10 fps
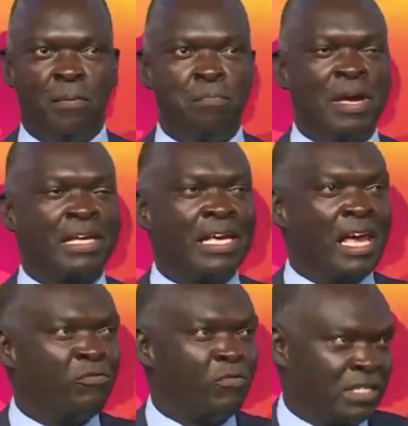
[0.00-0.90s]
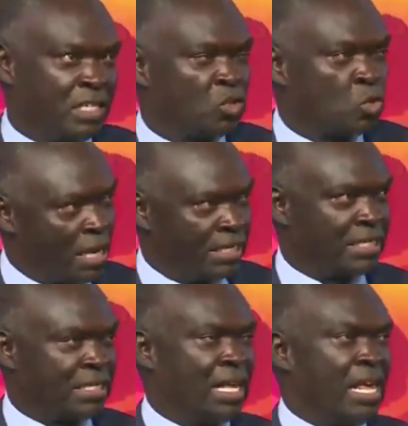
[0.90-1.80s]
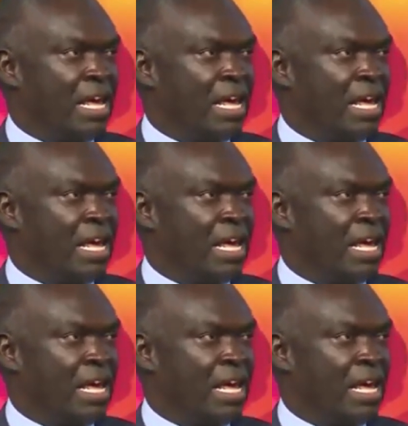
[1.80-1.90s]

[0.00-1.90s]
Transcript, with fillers: making emphasis to us,